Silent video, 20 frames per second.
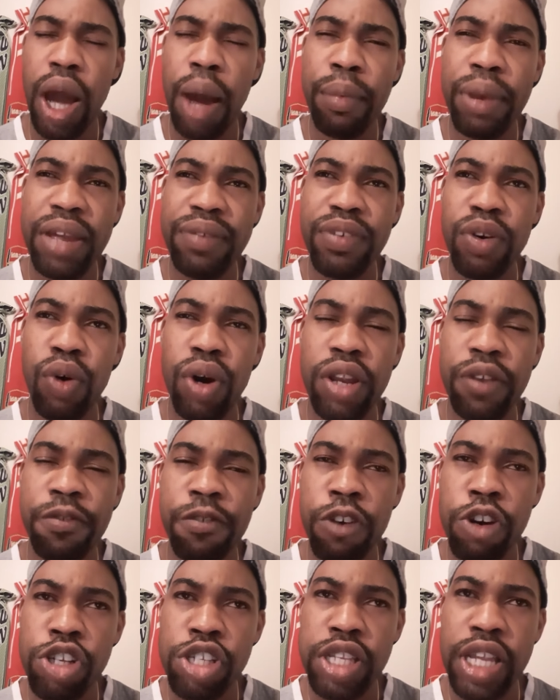I believe they won the
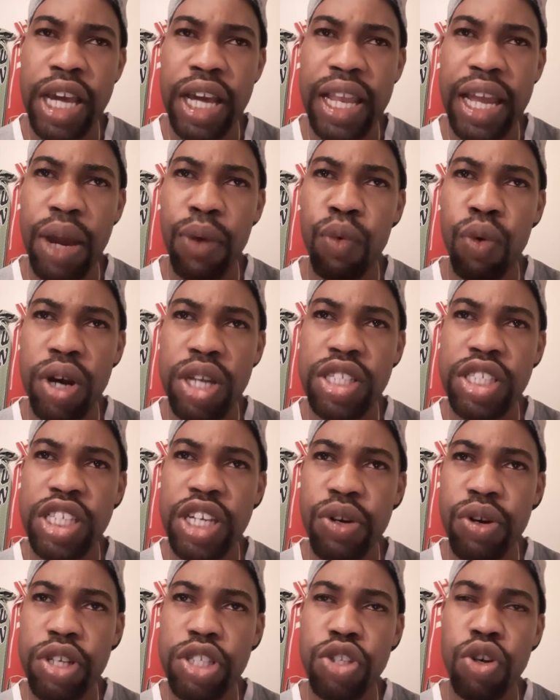first leg like
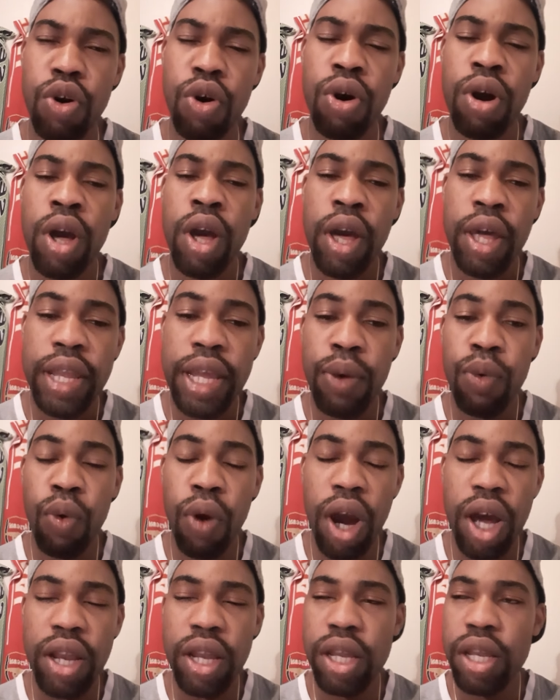1-0, so they
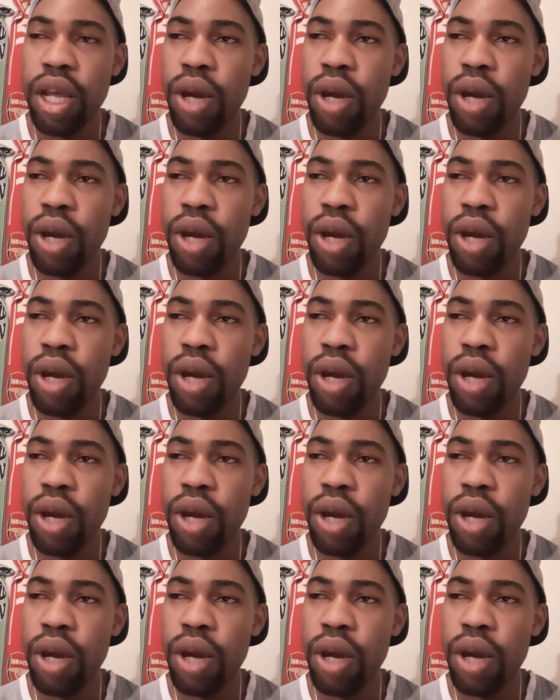won.